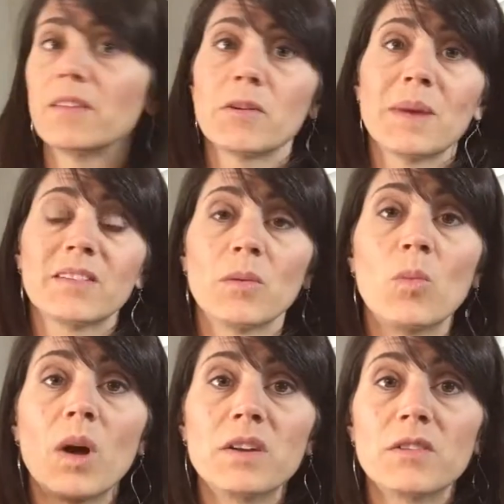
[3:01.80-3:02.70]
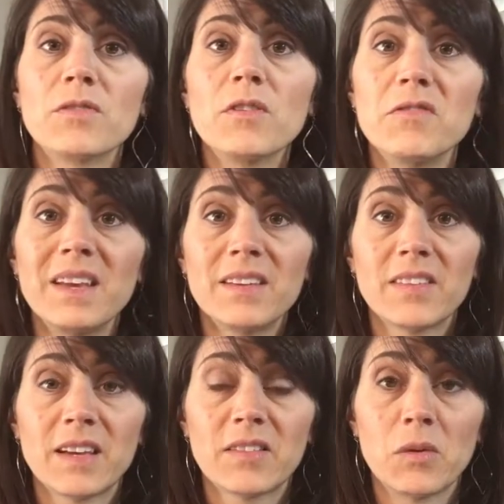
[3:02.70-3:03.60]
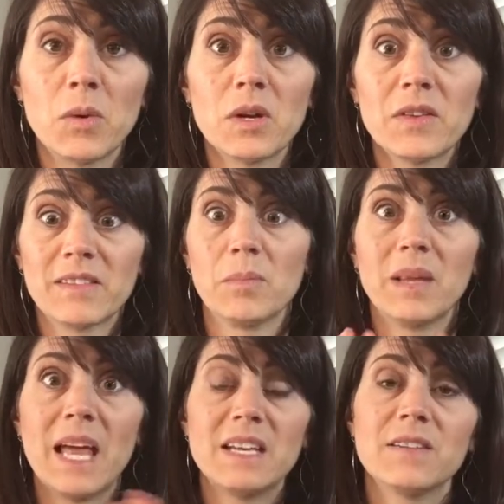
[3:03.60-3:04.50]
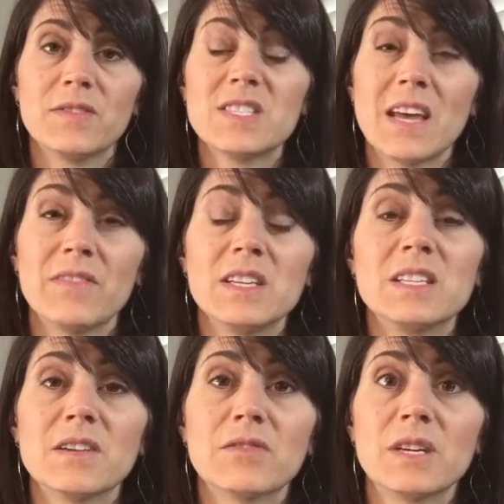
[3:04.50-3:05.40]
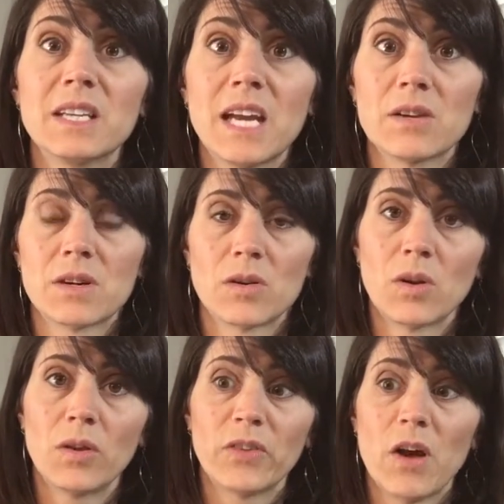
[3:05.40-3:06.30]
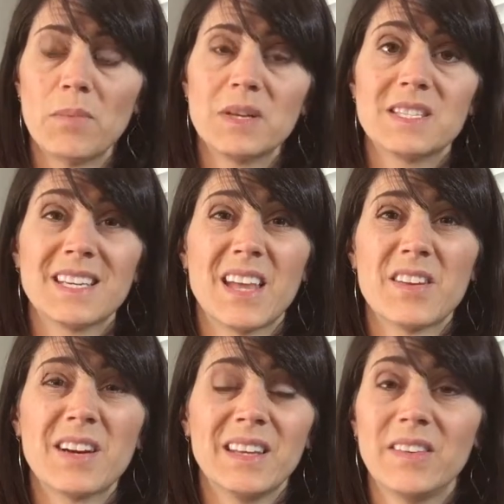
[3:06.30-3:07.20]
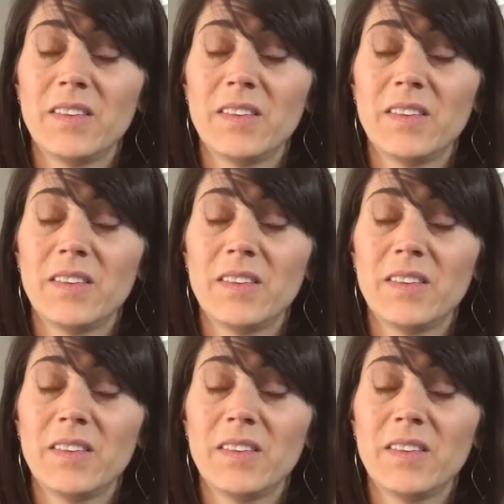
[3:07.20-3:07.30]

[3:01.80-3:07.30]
Living makes a wonderful V6 oil that's a blend of 7 different carrier oils all put together.